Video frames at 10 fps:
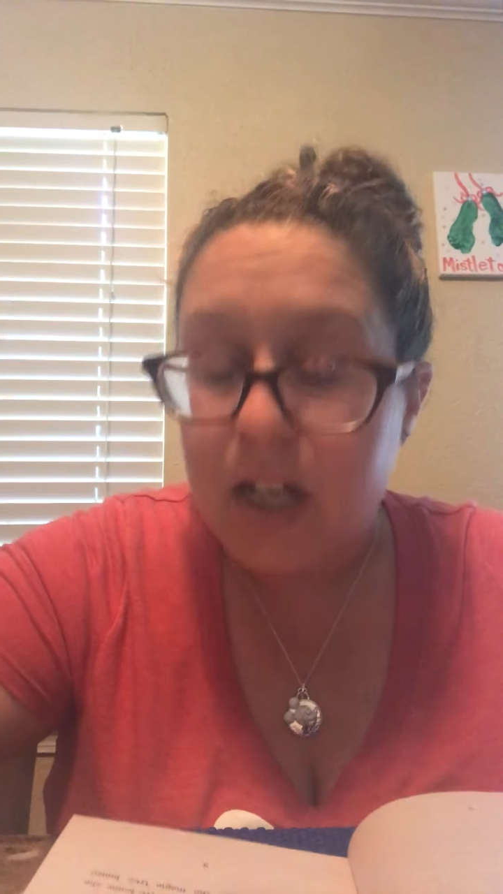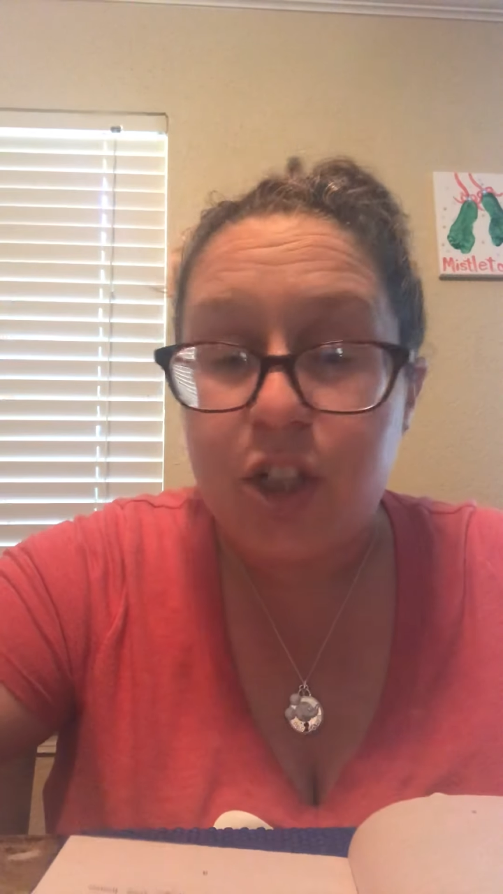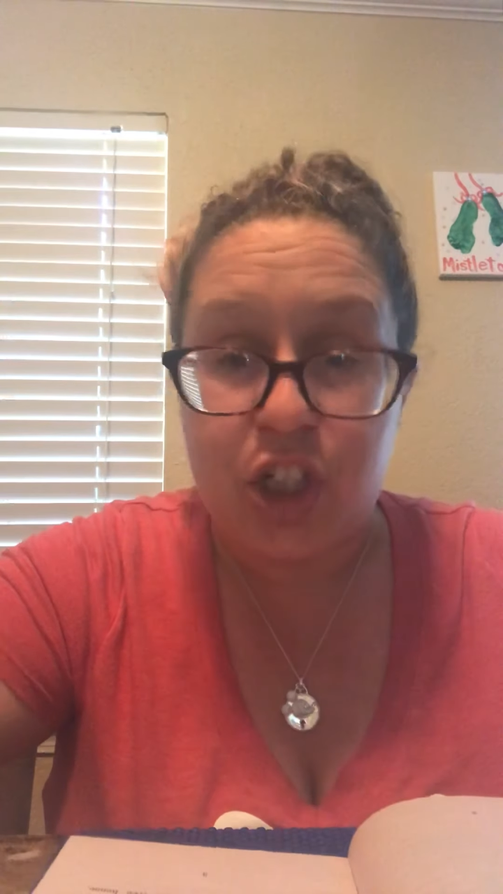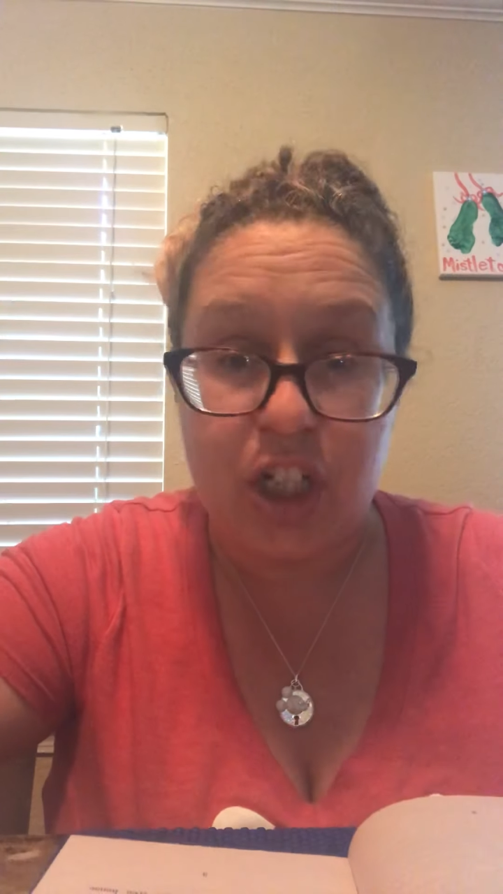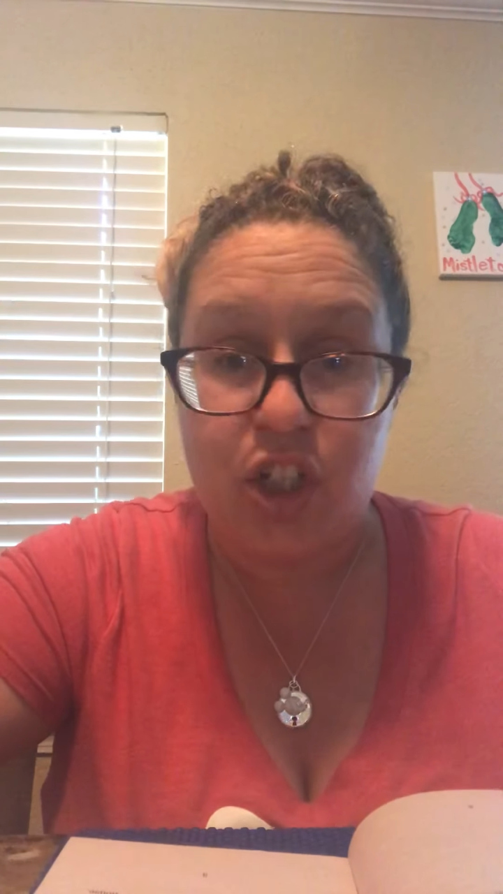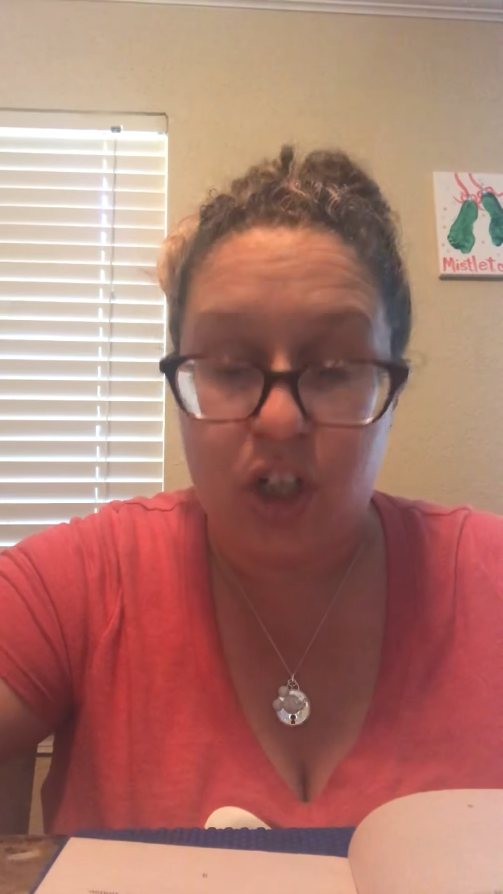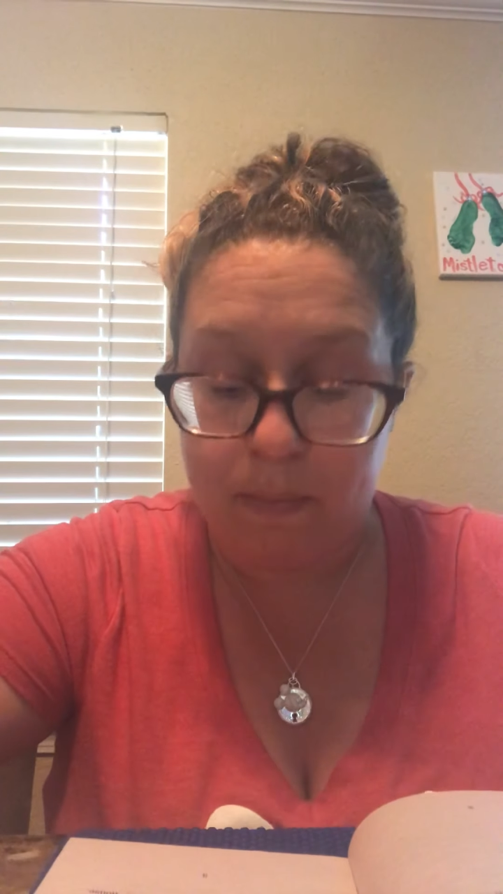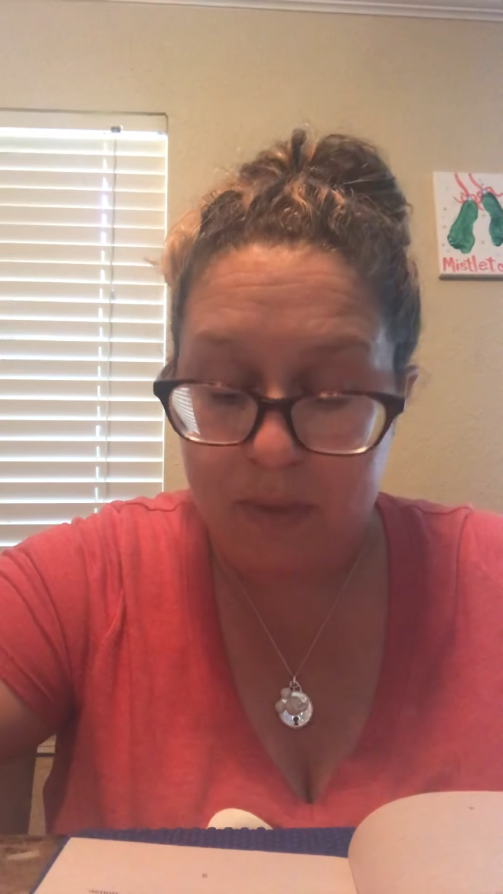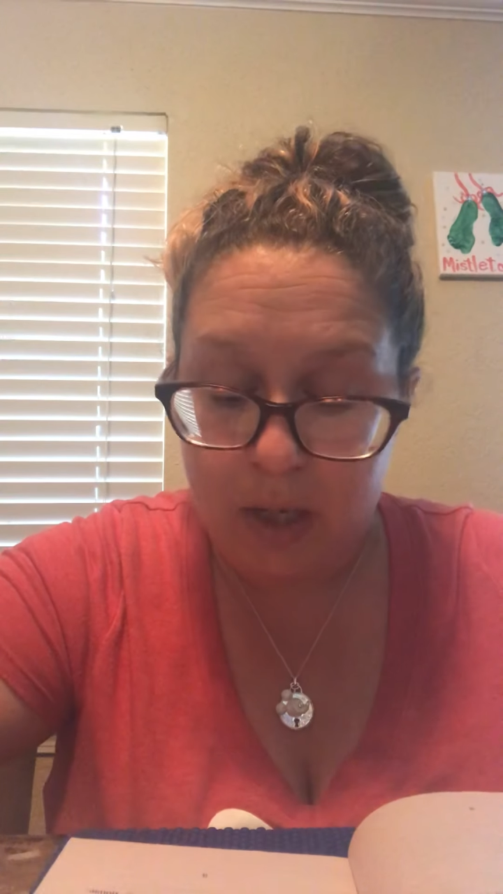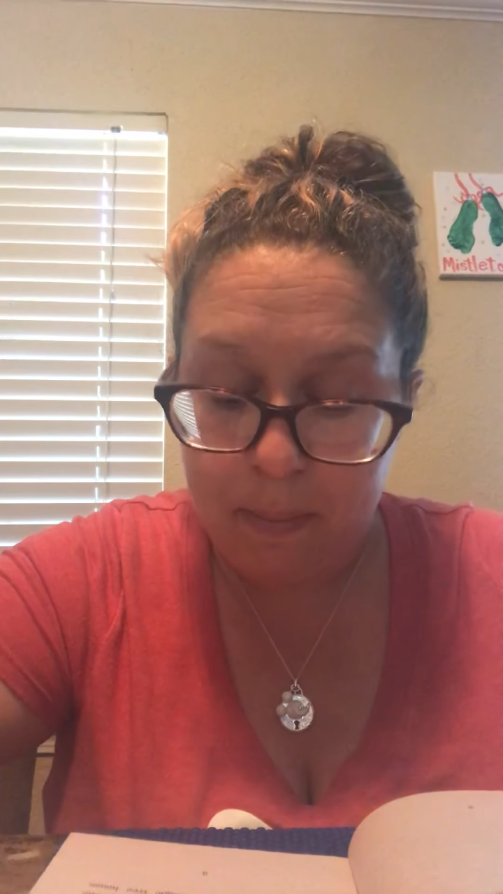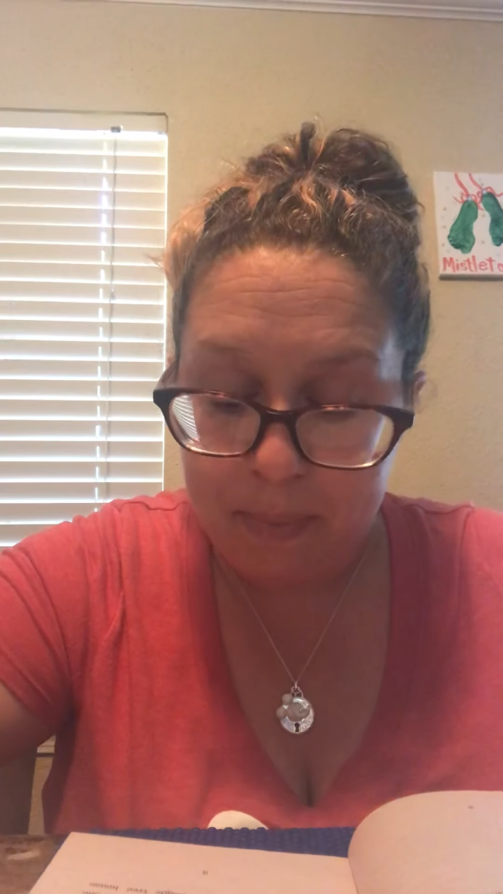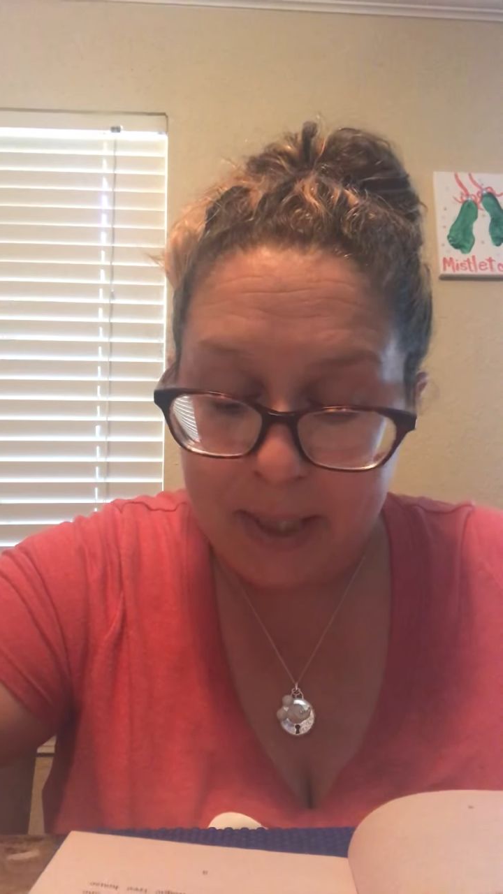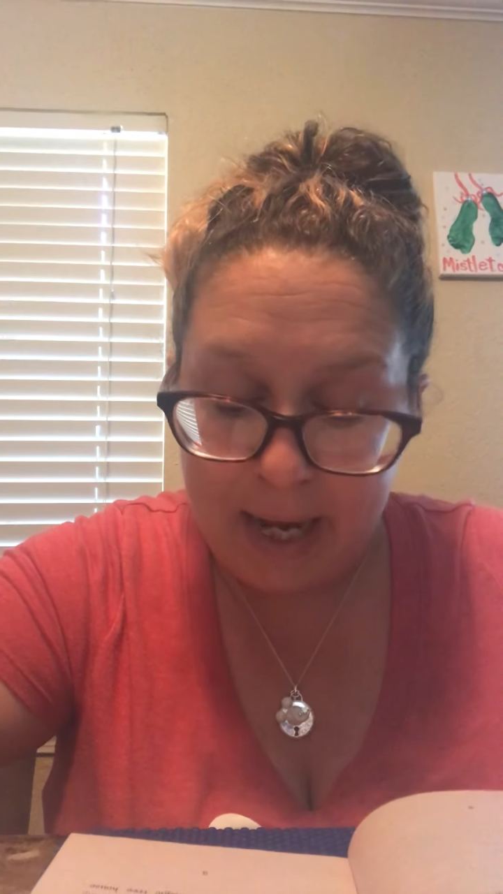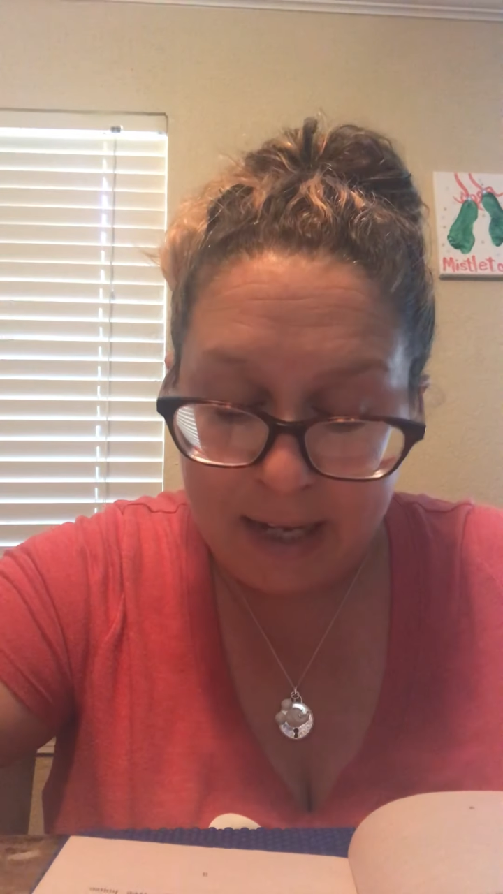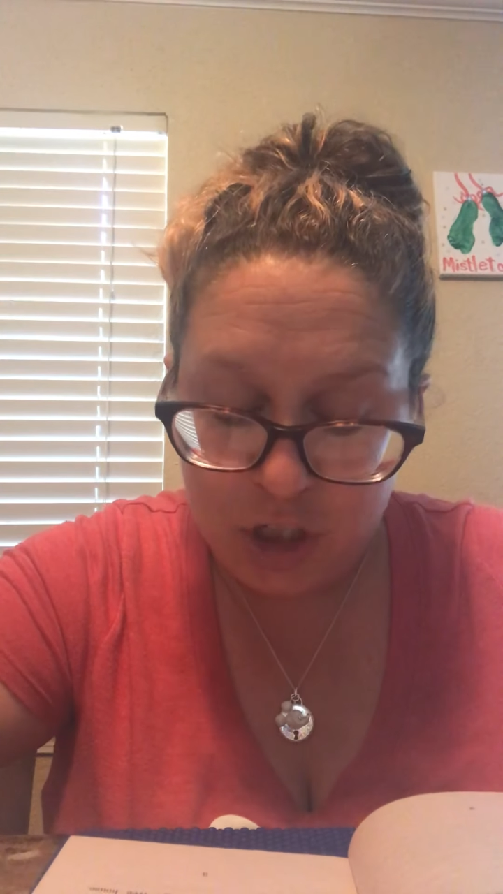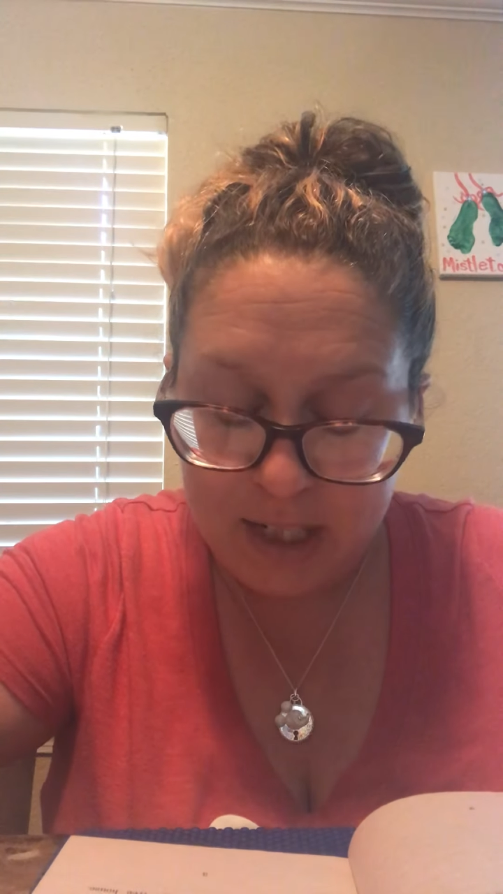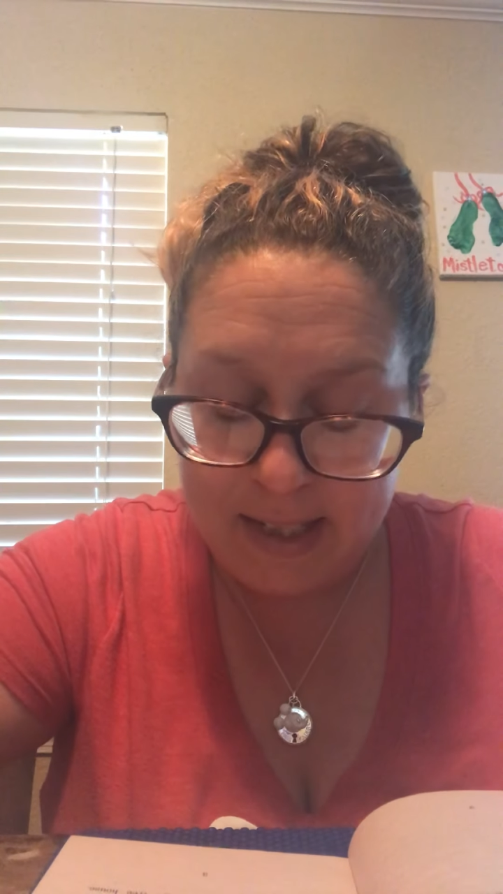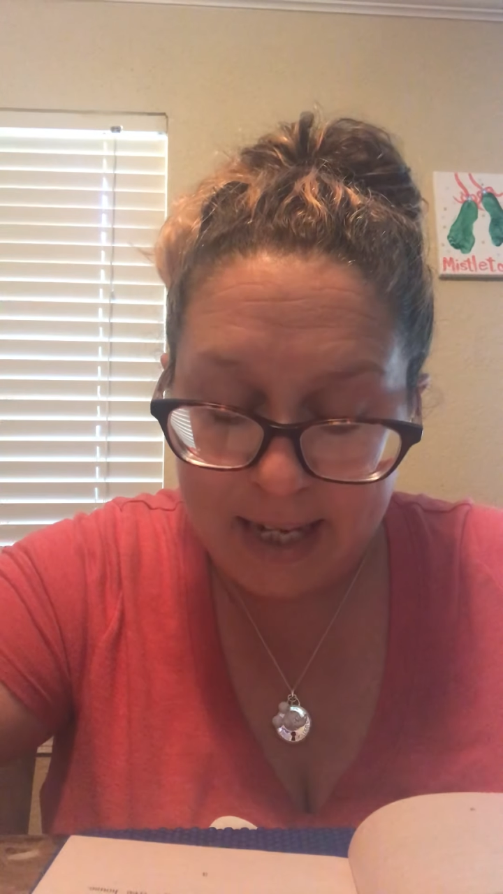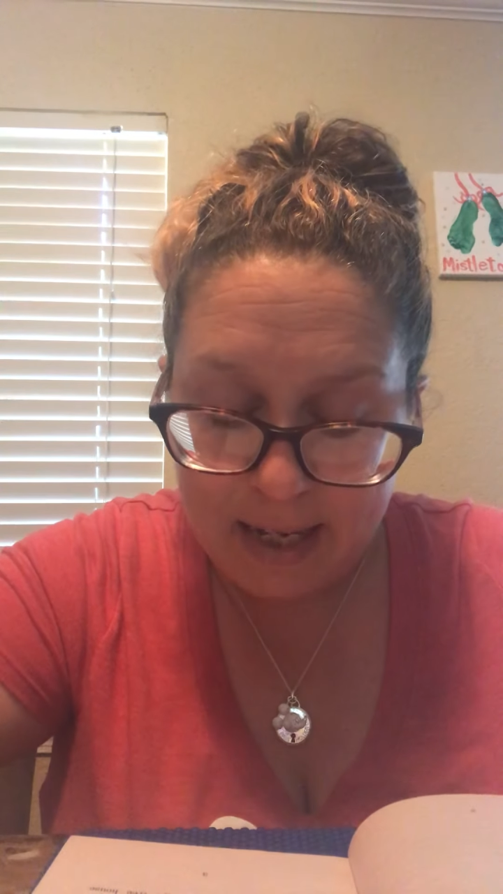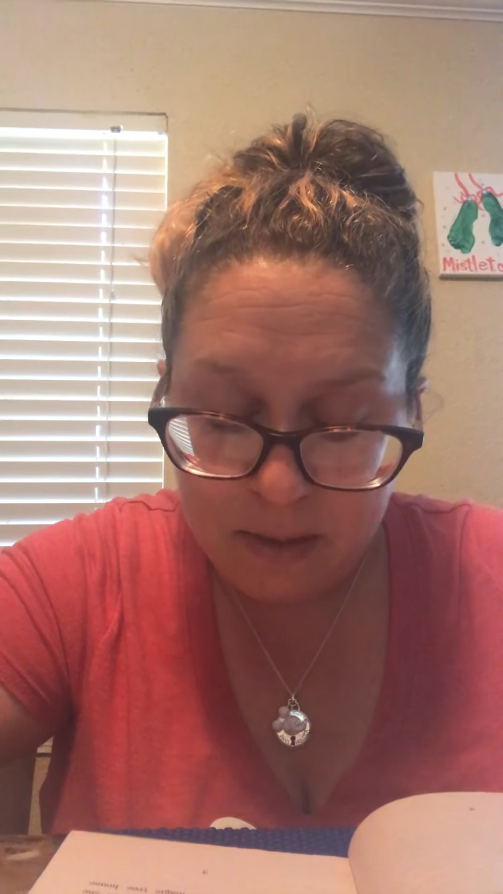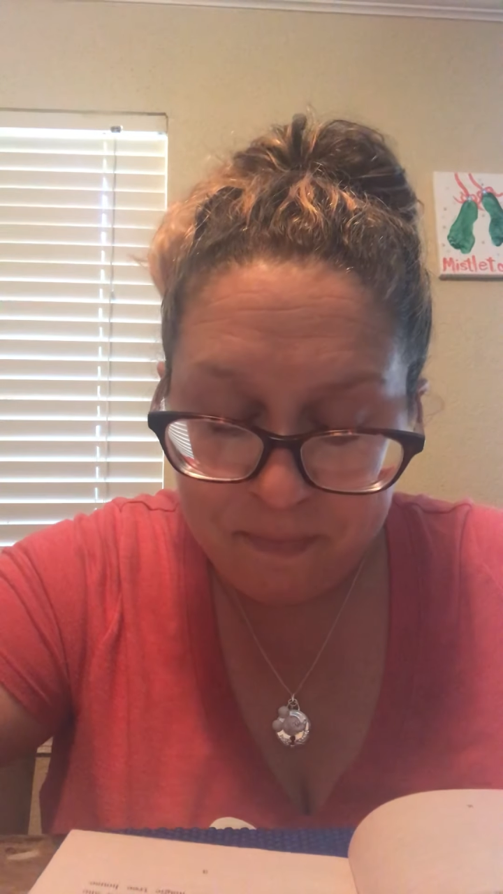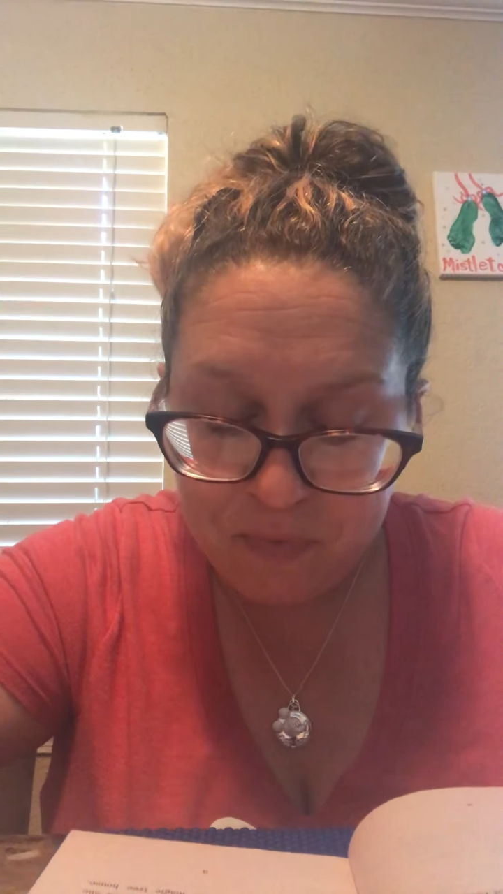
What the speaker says: She jumped up as she said.